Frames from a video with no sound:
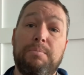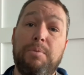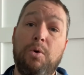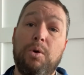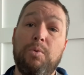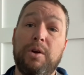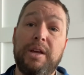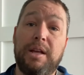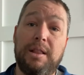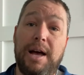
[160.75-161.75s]
poor
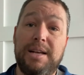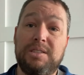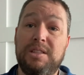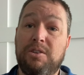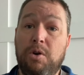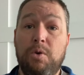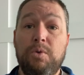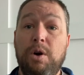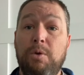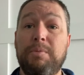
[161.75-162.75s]
working class in their own
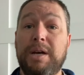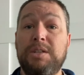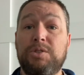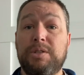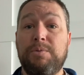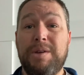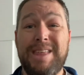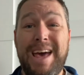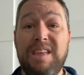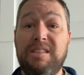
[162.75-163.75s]
home country, with
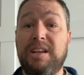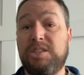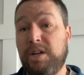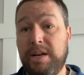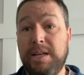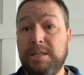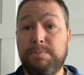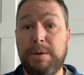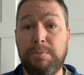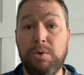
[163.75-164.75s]
ethnic Chinese
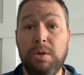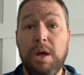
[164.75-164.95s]
people